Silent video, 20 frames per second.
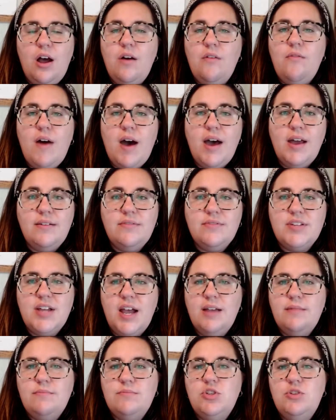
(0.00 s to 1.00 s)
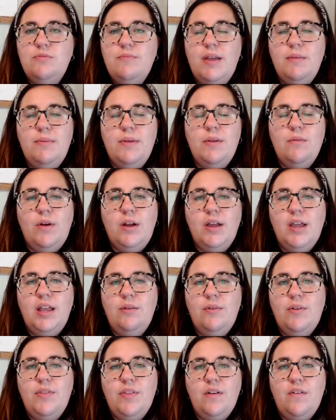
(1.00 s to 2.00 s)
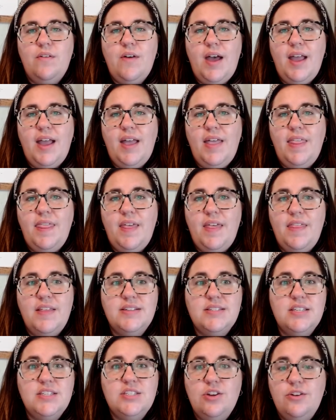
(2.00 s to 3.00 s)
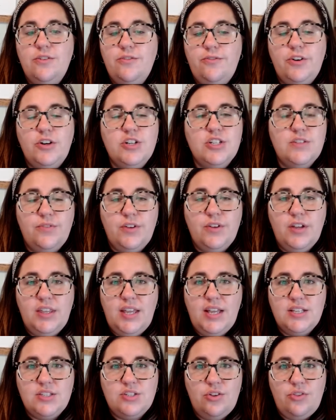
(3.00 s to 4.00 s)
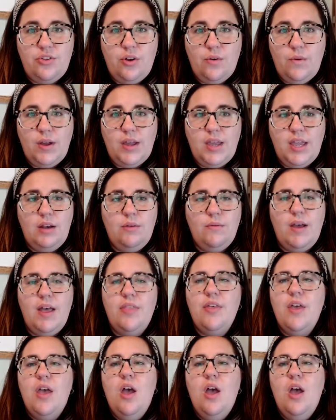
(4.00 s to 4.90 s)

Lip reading: A lot of times you might be working with a client that this is their first freelancer they're working with,